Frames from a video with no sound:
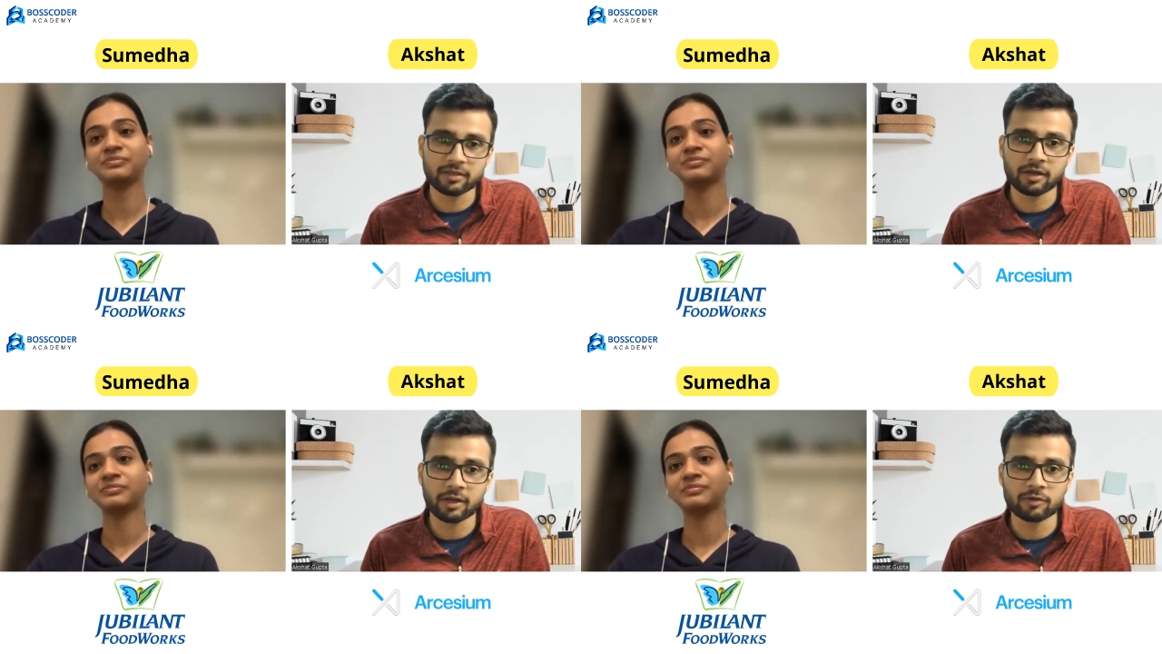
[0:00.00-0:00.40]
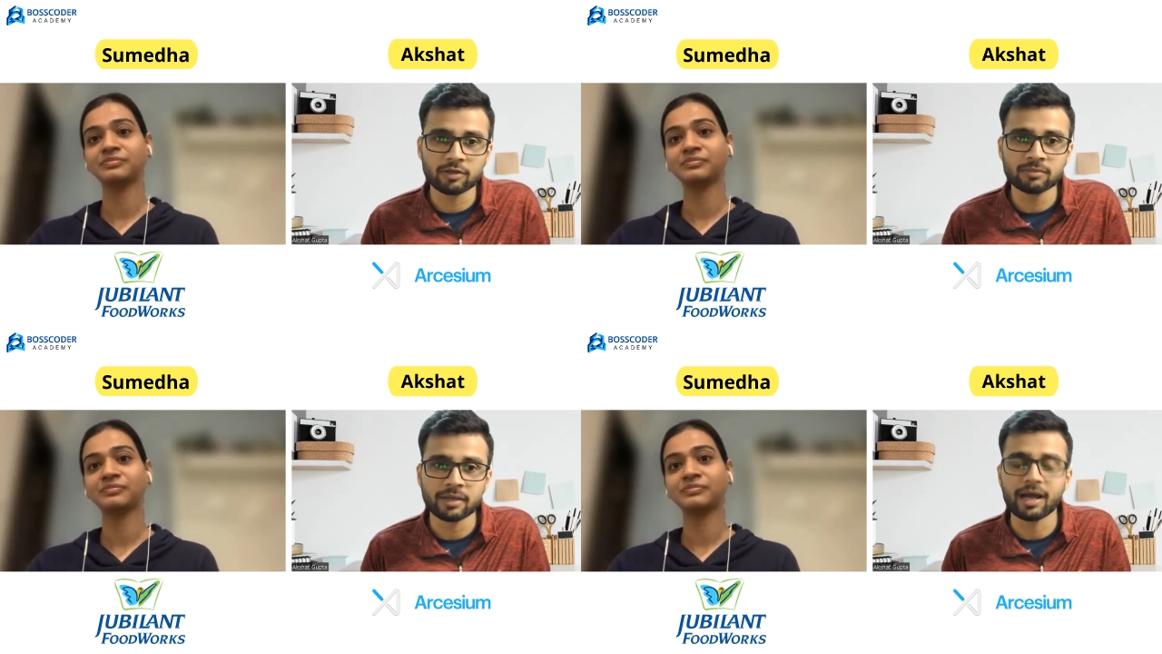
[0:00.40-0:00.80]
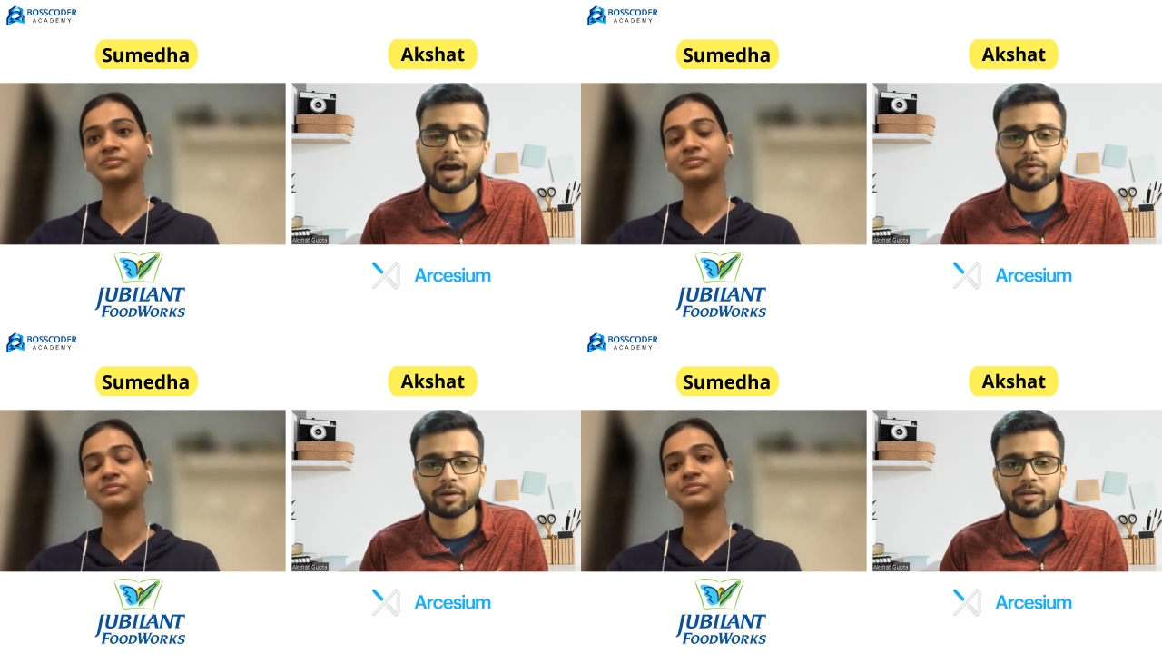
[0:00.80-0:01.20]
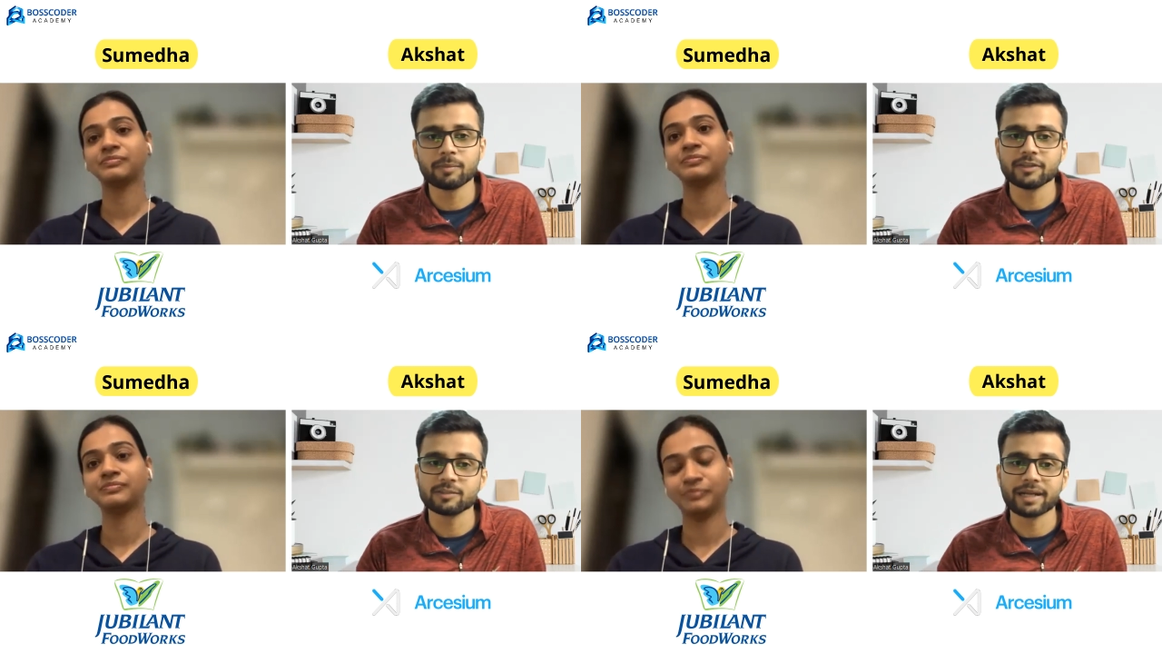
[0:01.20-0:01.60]
Speaker 1: the curriculum, and how did the
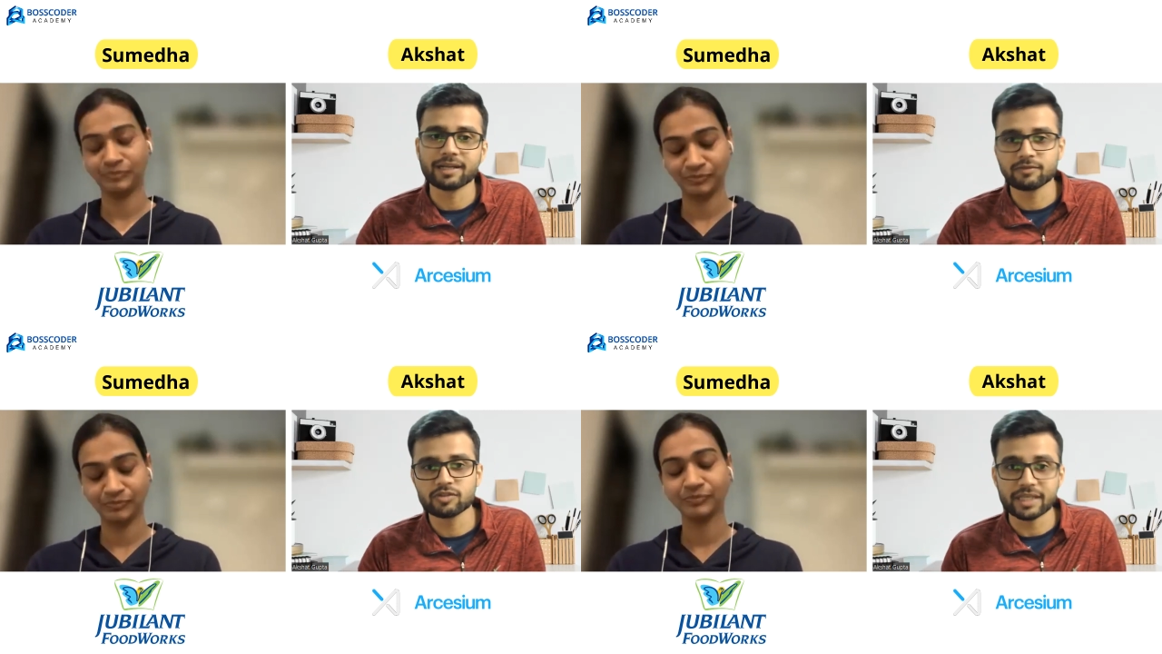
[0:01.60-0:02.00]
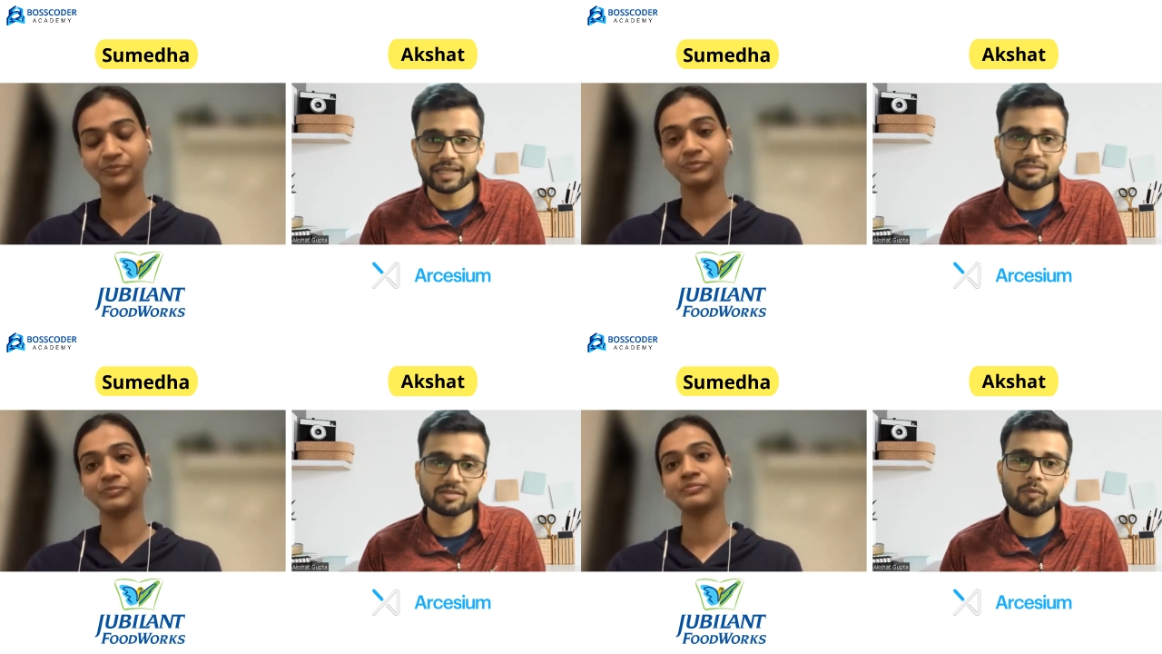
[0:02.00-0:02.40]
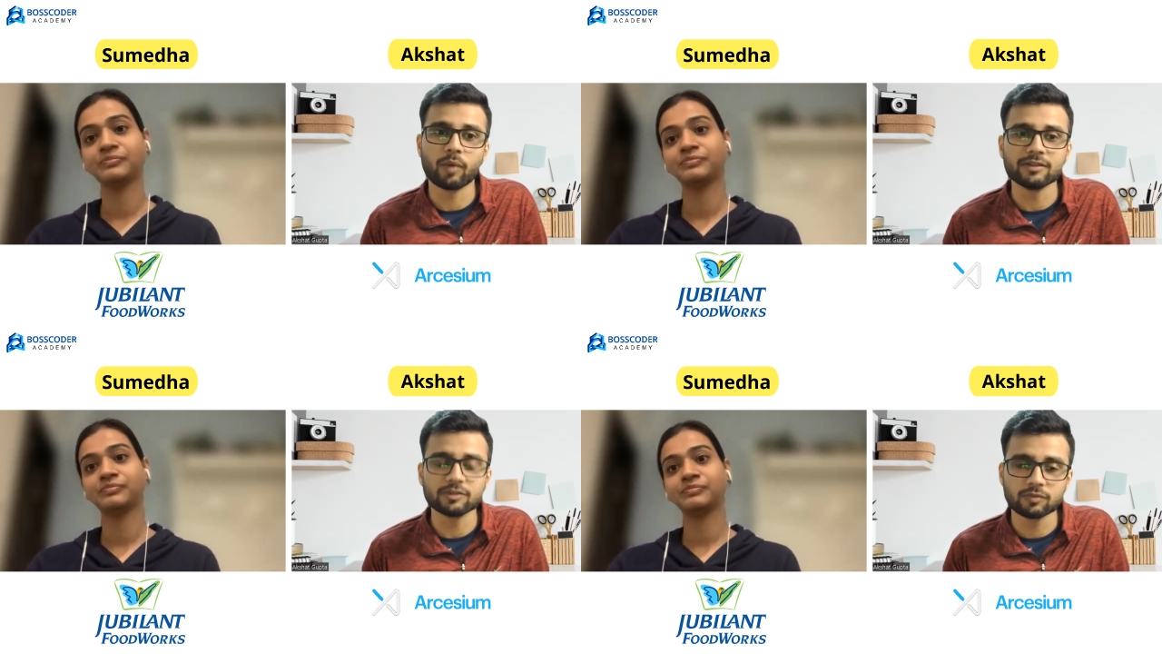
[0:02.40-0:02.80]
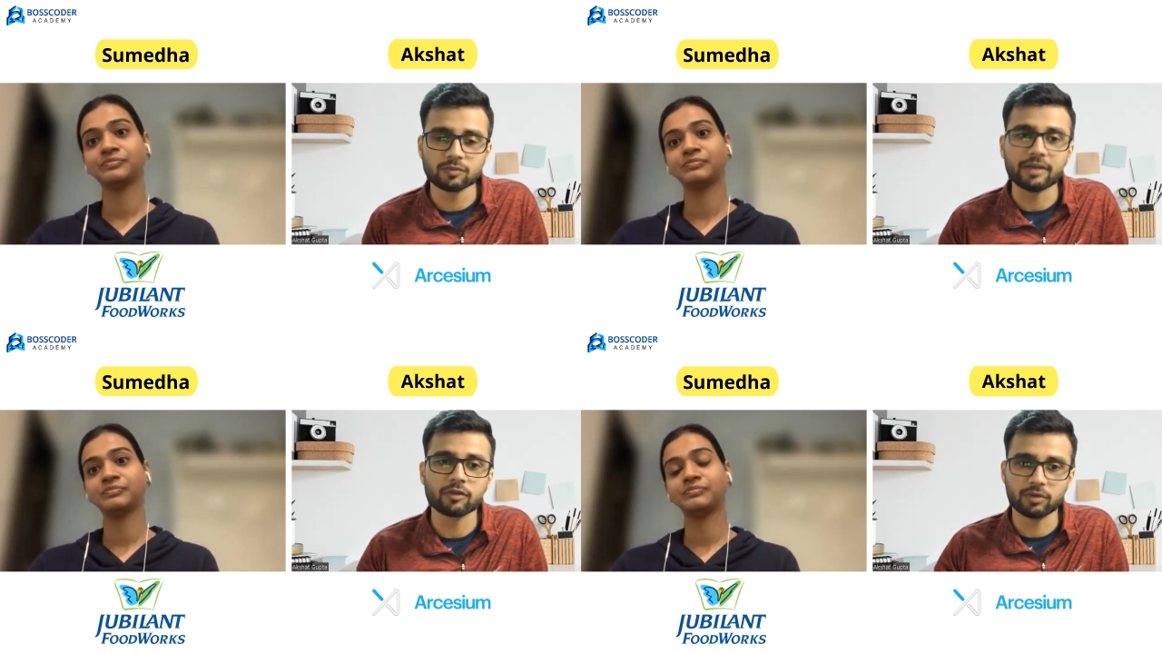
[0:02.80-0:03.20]
perspective changed once you
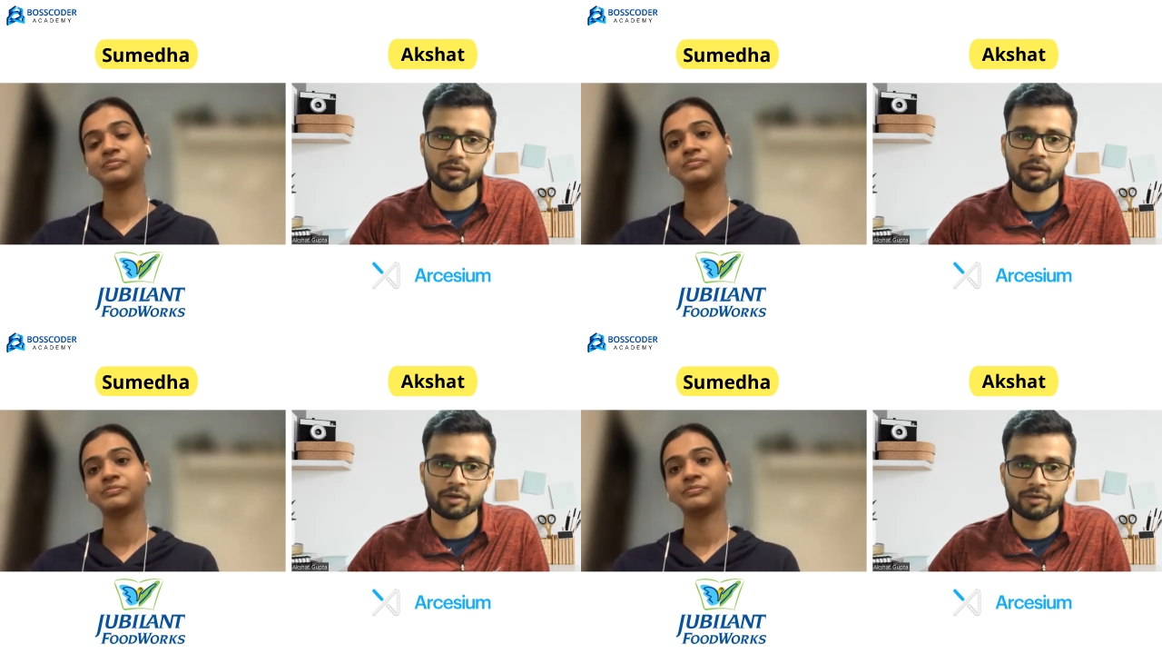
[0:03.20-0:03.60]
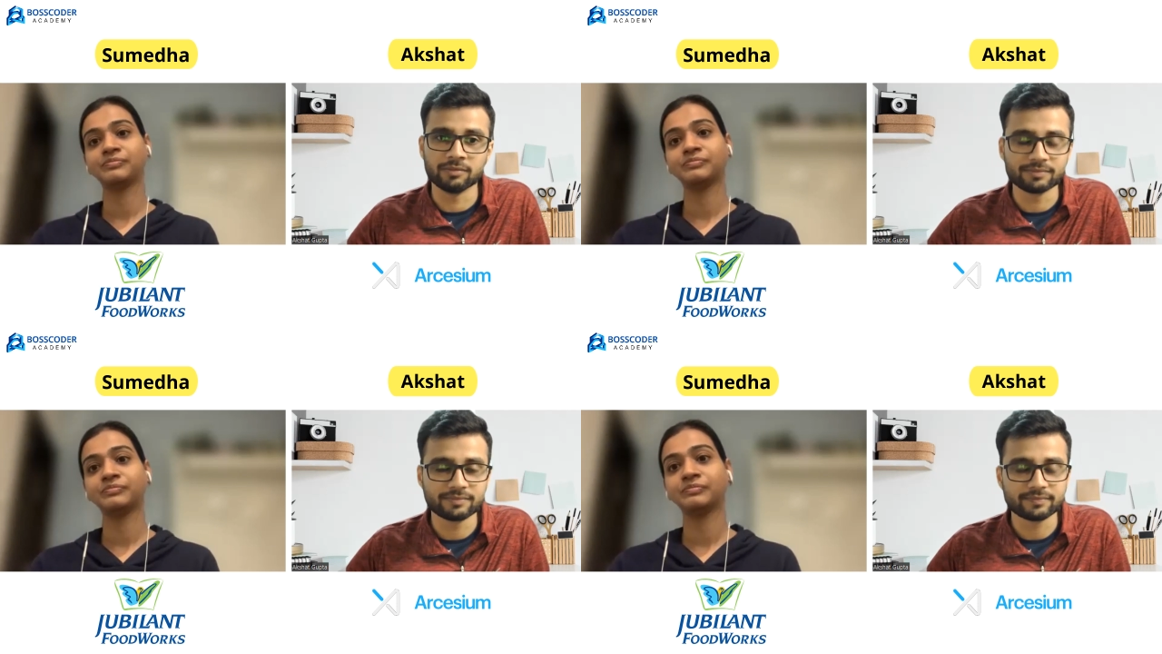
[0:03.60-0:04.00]
went through the curriculum?